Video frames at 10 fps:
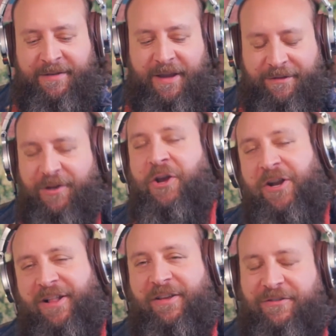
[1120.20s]
it's a
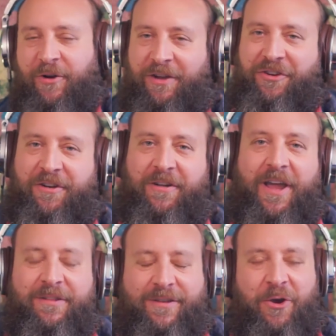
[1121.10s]
good illustration.
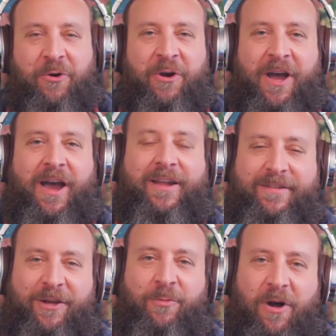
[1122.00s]
And so I
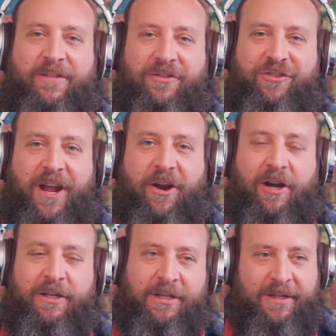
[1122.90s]
did want to
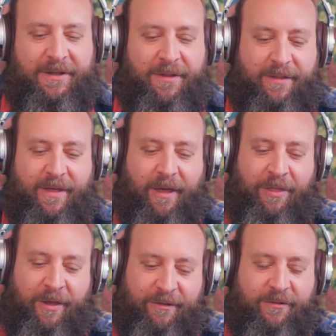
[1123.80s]
share
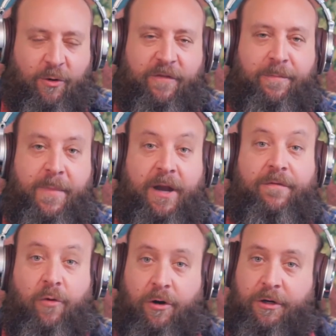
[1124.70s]
the sort of
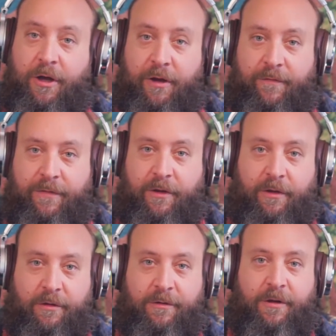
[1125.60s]
metaphor of
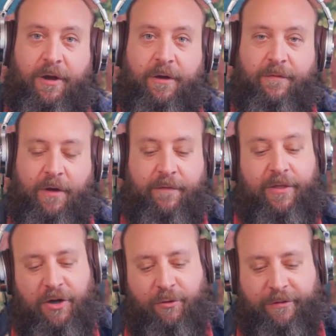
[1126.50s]

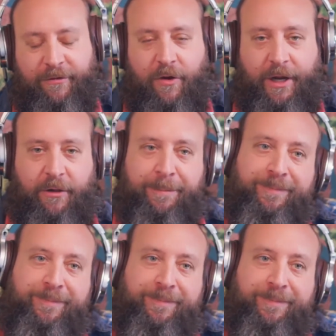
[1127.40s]
the Newton's Cradle.